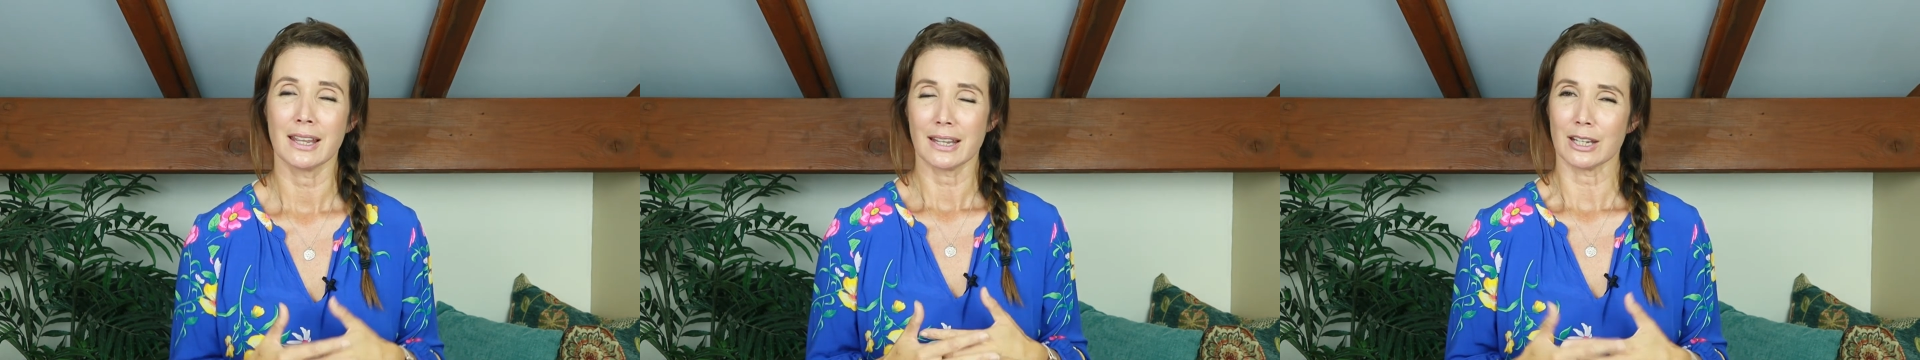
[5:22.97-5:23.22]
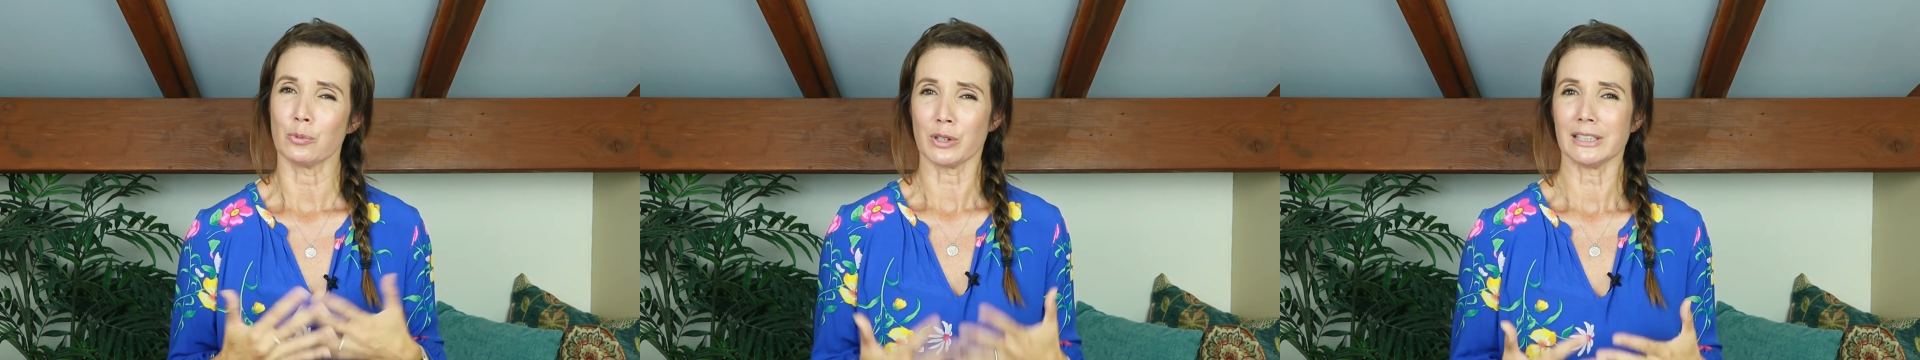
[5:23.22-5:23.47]

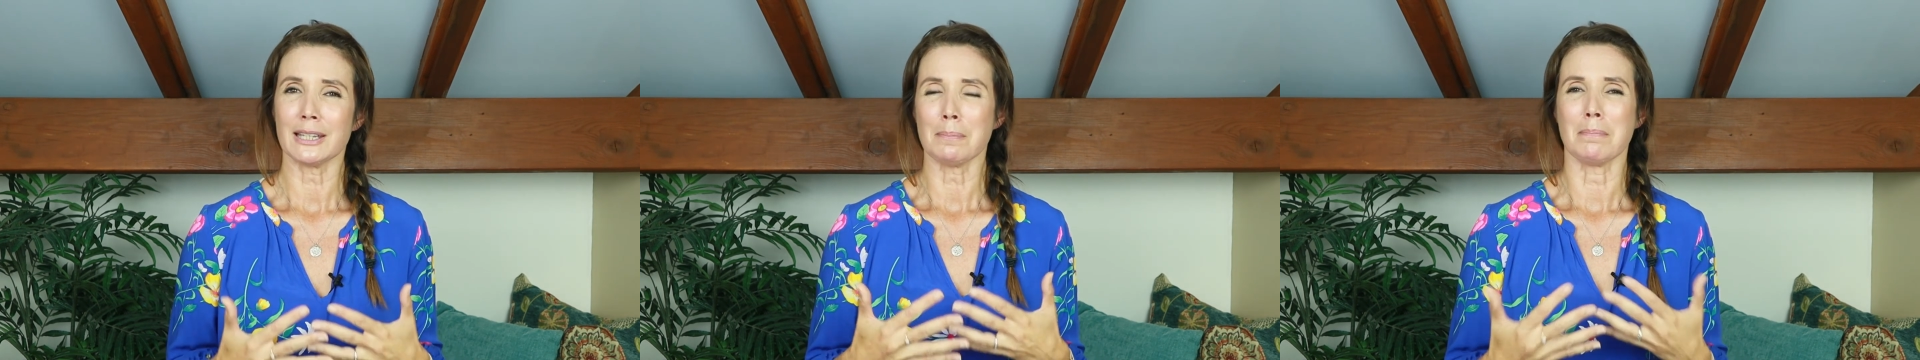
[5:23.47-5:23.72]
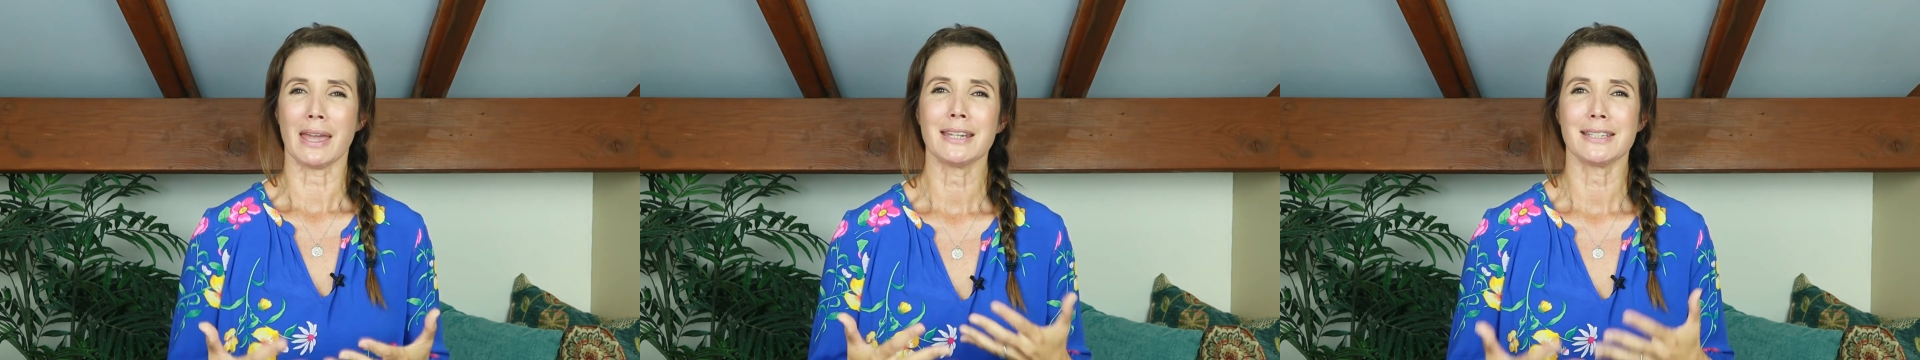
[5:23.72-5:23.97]
and really
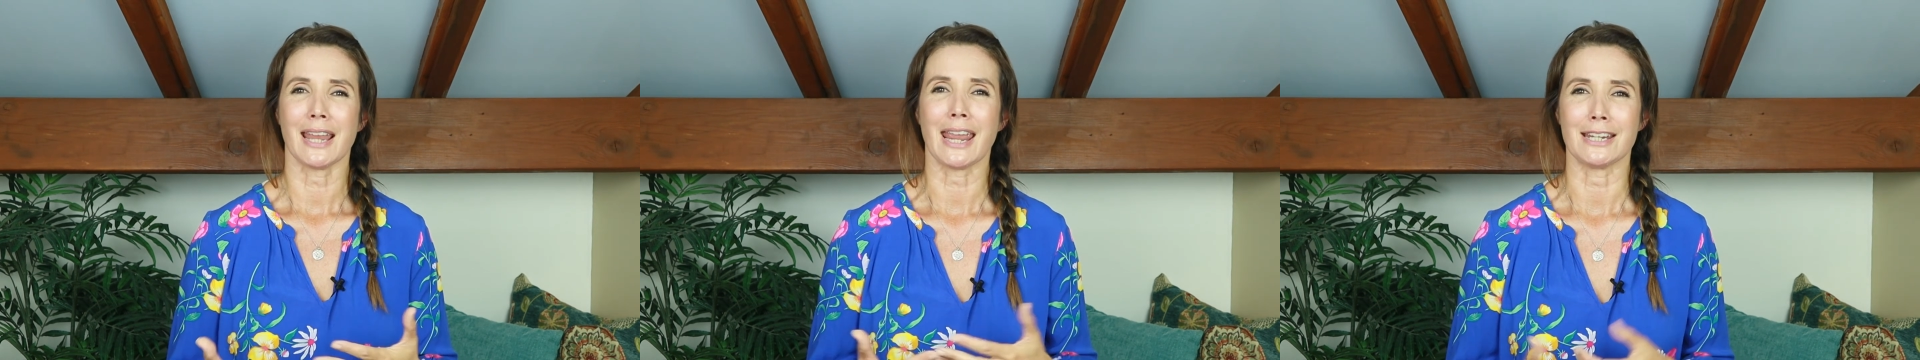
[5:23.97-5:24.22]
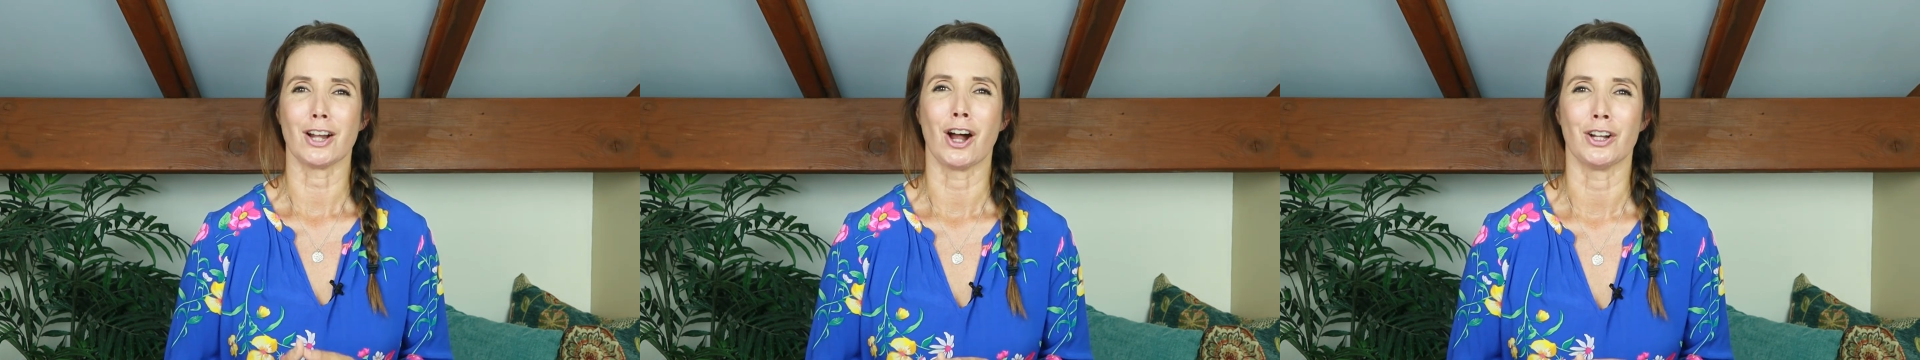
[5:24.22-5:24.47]

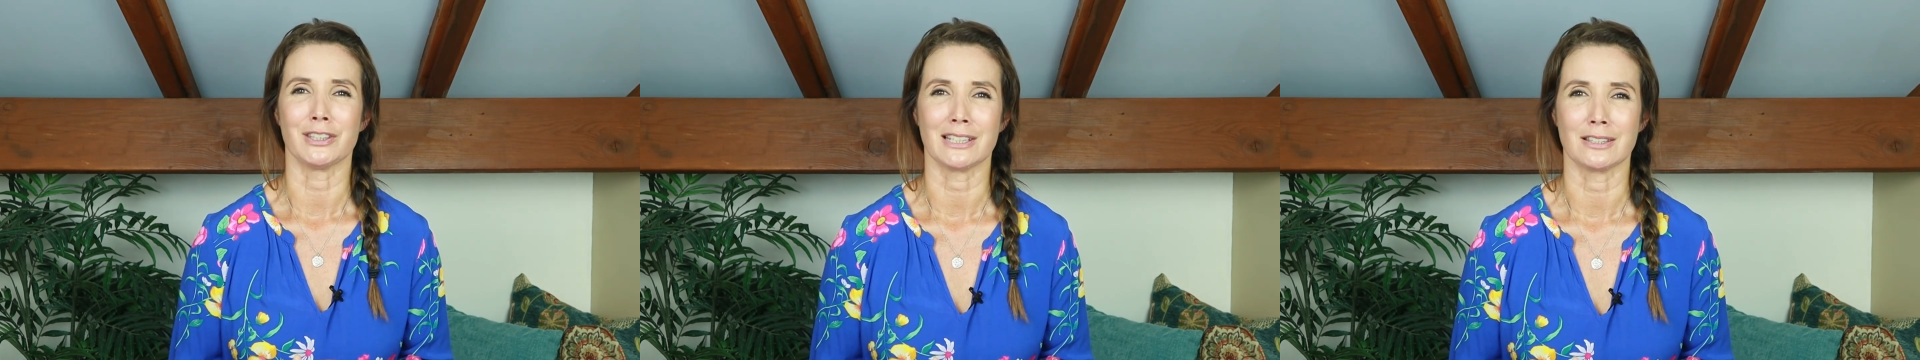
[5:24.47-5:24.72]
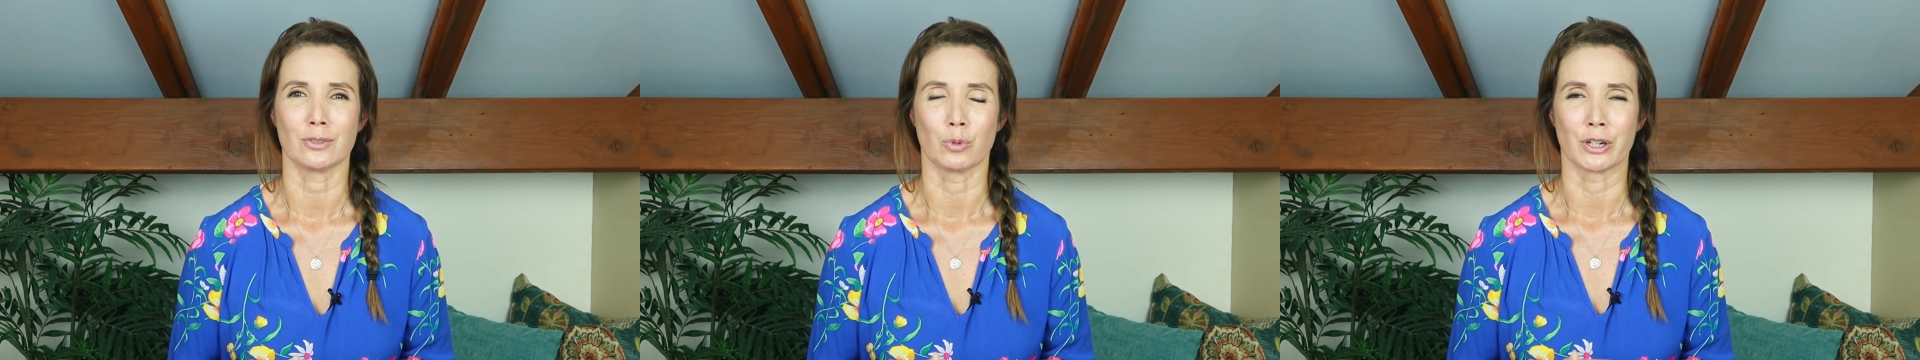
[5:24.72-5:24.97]
meditate on
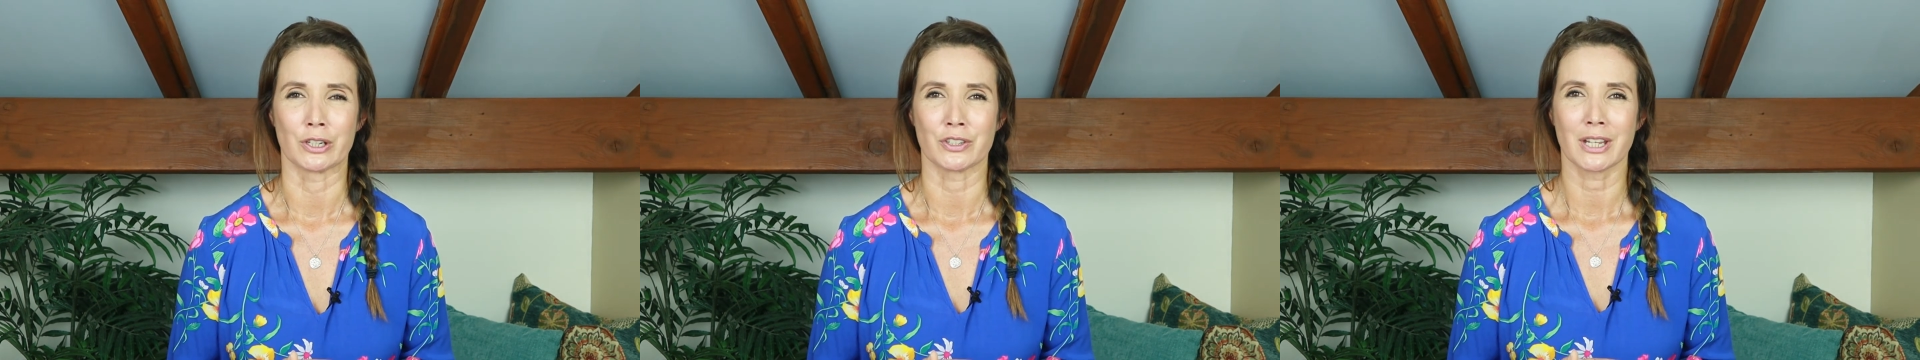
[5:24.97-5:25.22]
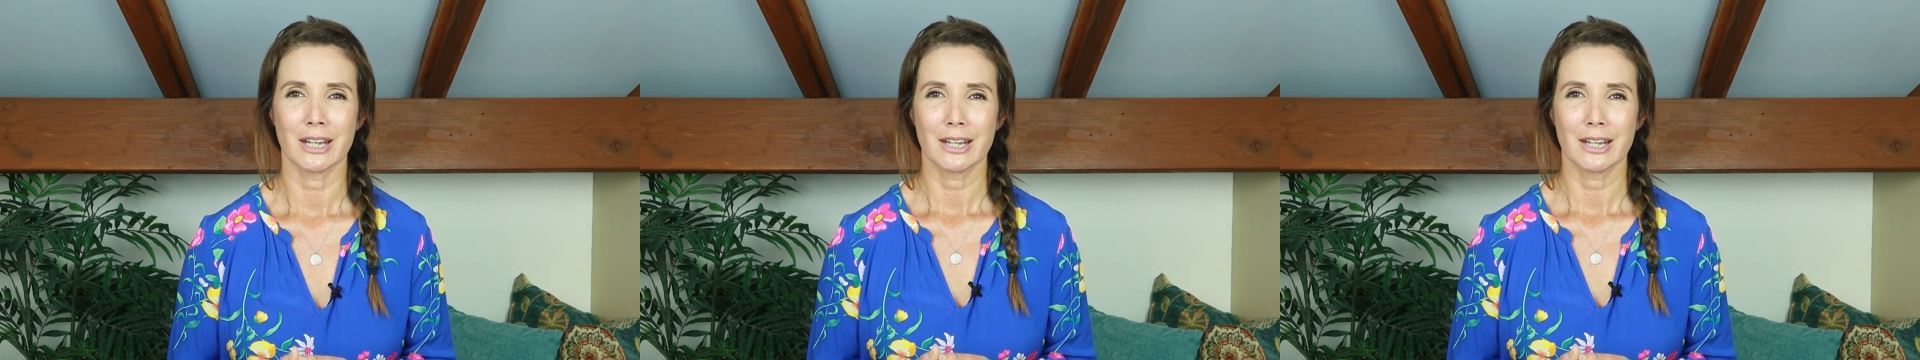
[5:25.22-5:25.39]
these words.